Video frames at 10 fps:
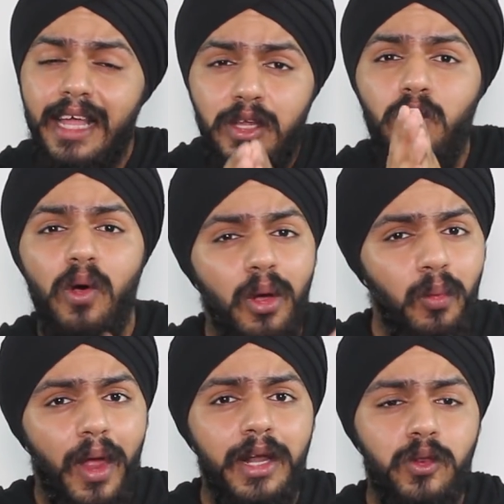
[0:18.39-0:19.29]
that you
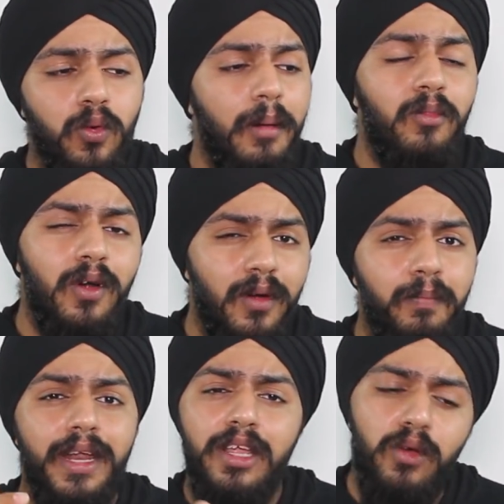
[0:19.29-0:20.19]
all went through. I'm going to
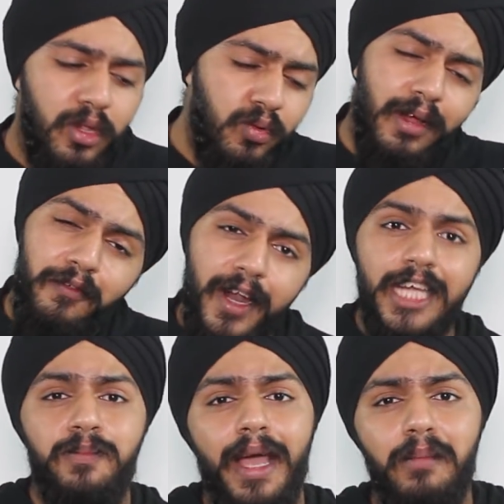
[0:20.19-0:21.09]
bring you into the
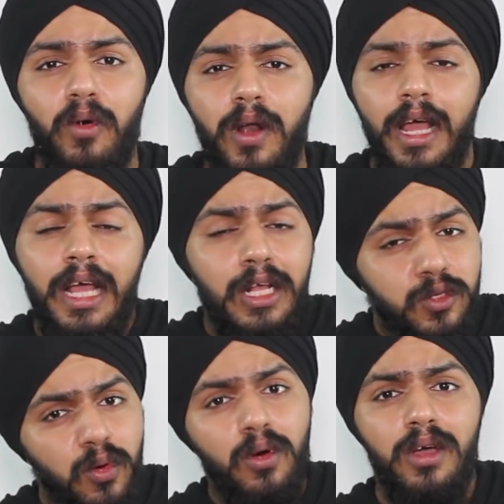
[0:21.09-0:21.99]
flashback mode.
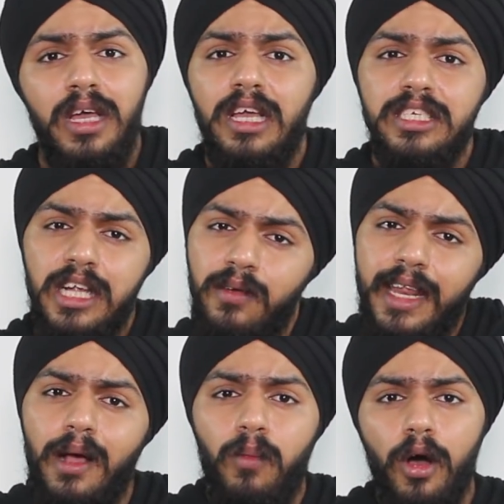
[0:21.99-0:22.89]
So, shall we
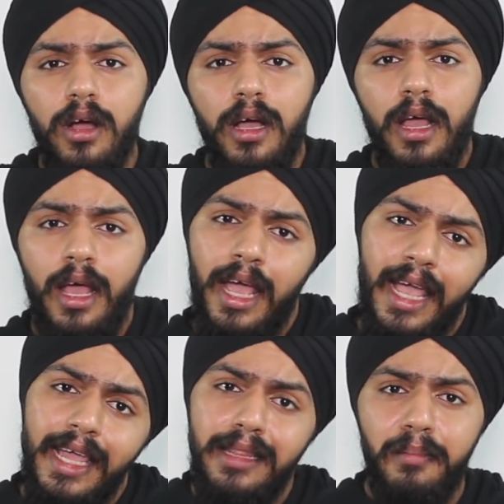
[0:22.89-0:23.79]
take a walk
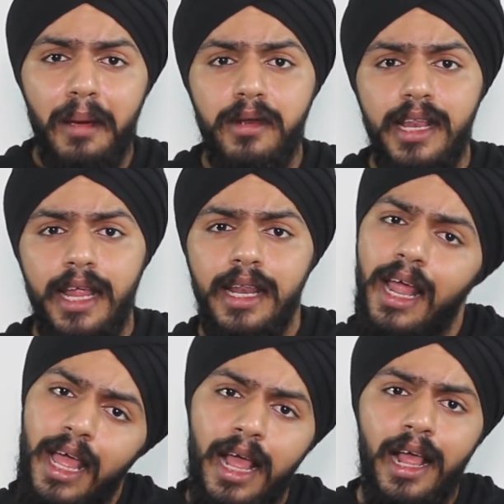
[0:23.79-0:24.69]
in the memory
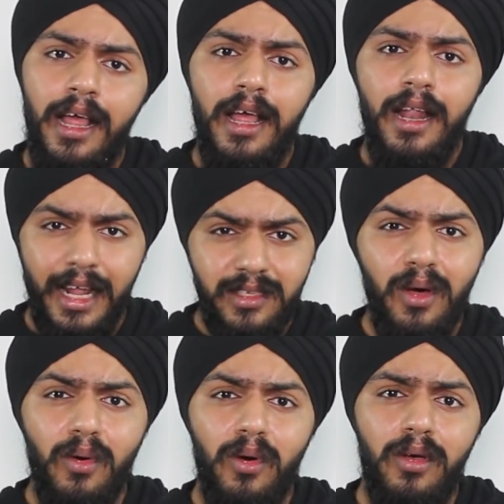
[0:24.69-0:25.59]
lane? Let's
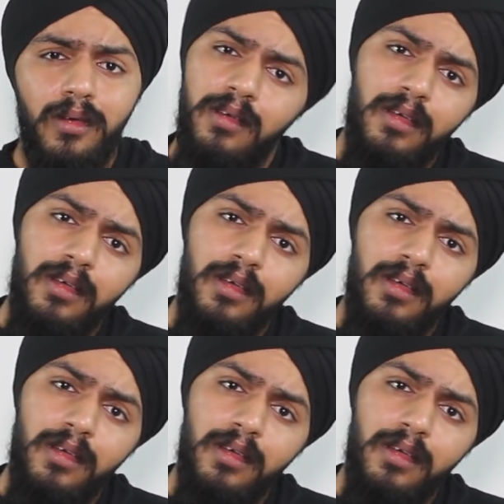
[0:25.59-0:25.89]
go.